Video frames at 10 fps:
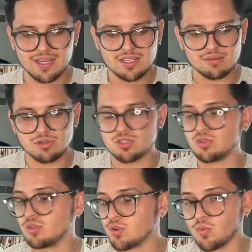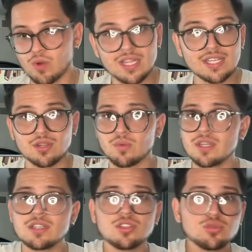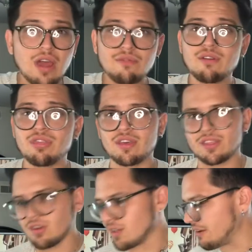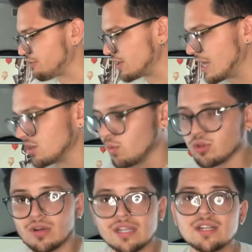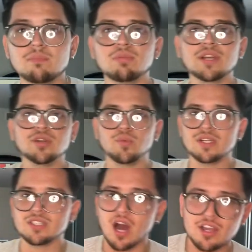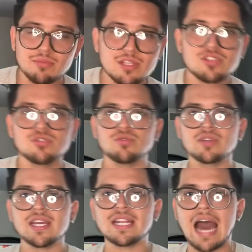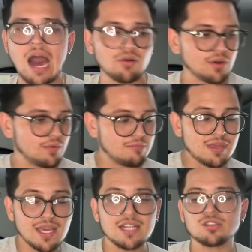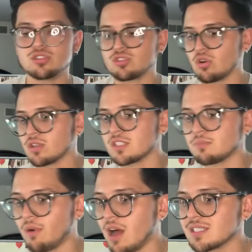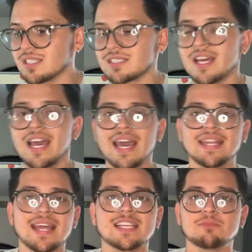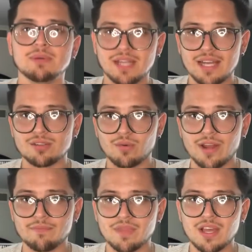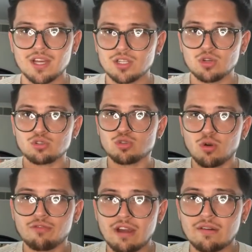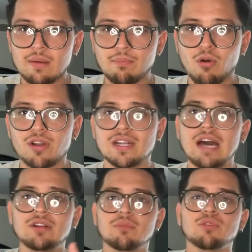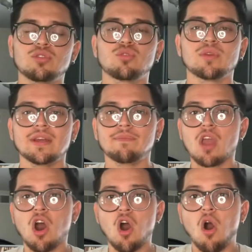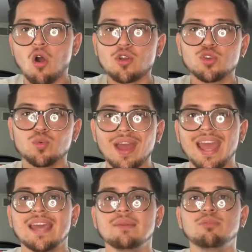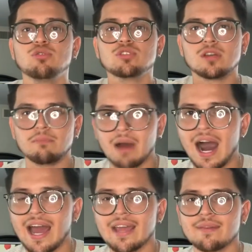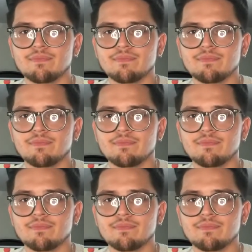Number two, they're willing. They're willing to do everything. They're like, Fernando, what do I need to bring you? What documents do you need? How can we begin to start this process and expedite, right? Those two are very important. Now, number three, are you able to buy?